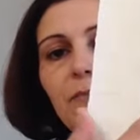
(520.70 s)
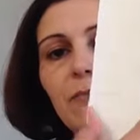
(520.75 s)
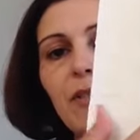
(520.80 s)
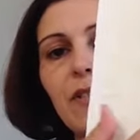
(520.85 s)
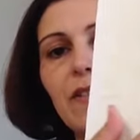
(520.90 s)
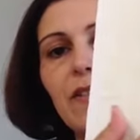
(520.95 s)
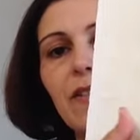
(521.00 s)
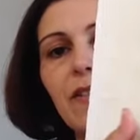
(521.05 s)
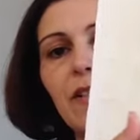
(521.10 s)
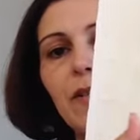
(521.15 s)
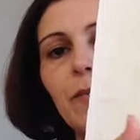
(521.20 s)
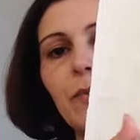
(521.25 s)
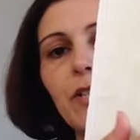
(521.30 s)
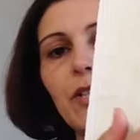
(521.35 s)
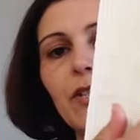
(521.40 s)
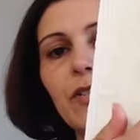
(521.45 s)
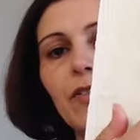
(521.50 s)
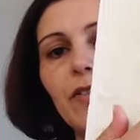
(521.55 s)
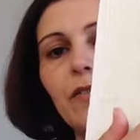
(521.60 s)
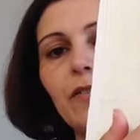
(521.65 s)
basically
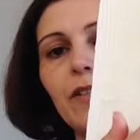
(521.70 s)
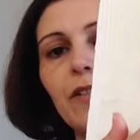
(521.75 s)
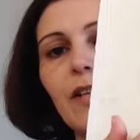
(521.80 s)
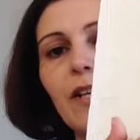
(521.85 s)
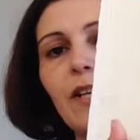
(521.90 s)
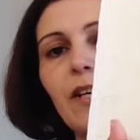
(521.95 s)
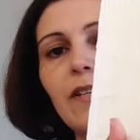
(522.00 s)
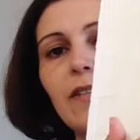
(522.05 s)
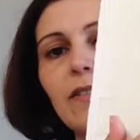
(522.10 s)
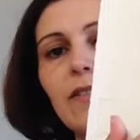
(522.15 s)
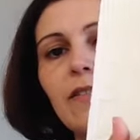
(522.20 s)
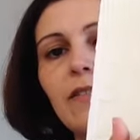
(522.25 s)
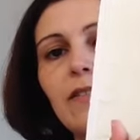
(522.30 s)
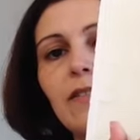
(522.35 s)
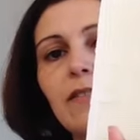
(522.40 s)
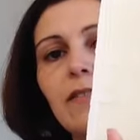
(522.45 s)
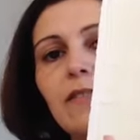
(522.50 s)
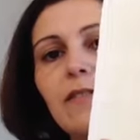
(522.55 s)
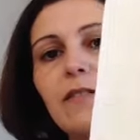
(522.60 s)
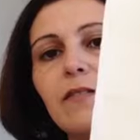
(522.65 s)
worked on the
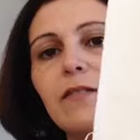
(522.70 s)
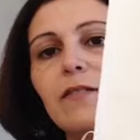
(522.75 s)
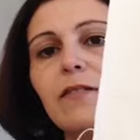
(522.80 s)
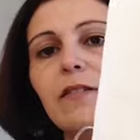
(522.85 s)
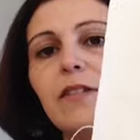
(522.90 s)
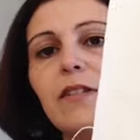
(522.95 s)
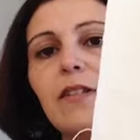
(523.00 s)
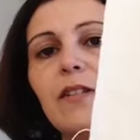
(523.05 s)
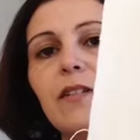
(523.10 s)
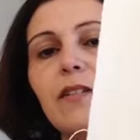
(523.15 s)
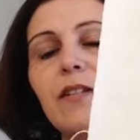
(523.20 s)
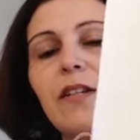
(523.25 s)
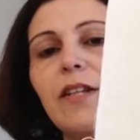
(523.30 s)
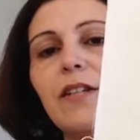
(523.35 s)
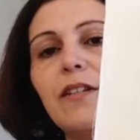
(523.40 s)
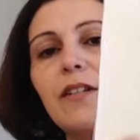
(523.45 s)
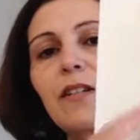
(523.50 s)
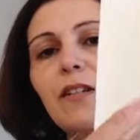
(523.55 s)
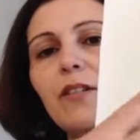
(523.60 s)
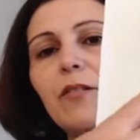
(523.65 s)
glass, yeah,
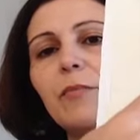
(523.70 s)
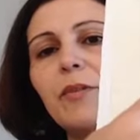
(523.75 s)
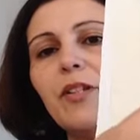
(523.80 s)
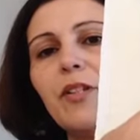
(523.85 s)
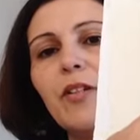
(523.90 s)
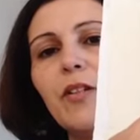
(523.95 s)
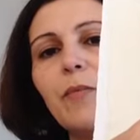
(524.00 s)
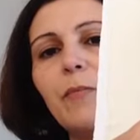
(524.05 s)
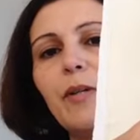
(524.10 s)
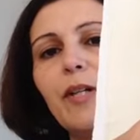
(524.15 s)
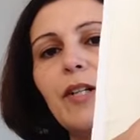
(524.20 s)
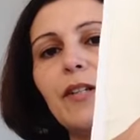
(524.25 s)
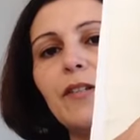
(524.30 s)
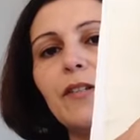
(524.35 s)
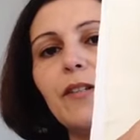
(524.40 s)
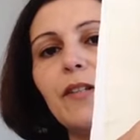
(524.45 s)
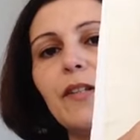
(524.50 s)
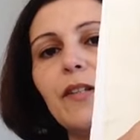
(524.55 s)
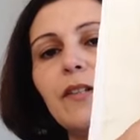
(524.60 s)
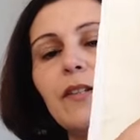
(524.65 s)
and a little bit on the barn, I
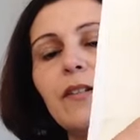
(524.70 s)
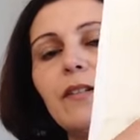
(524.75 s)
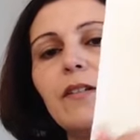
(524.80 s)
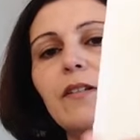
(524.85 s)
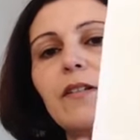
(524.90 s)
think.